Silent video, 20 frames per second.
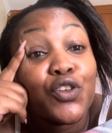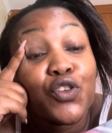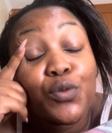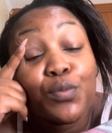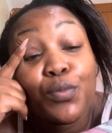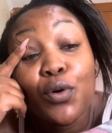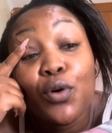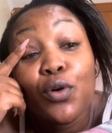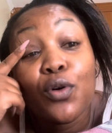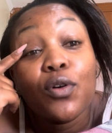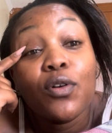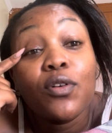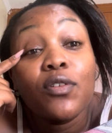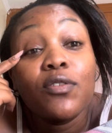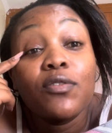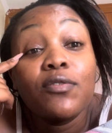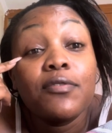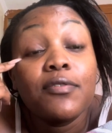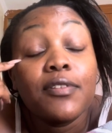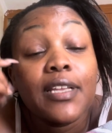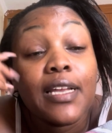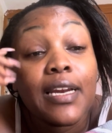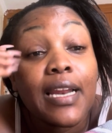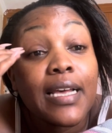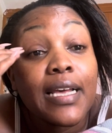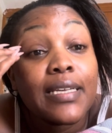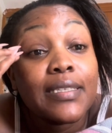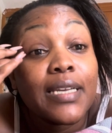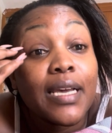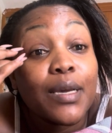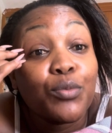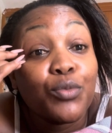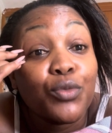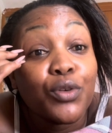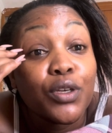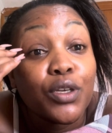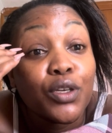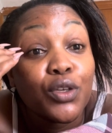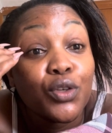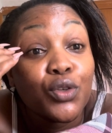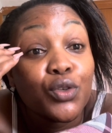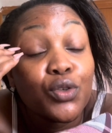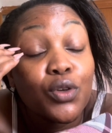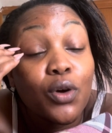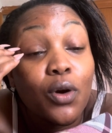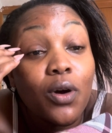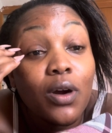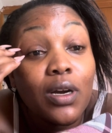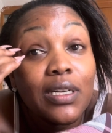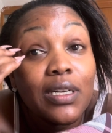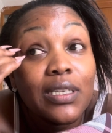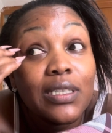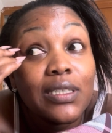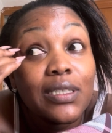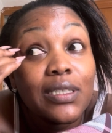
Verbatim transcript: spoke of the last time we talked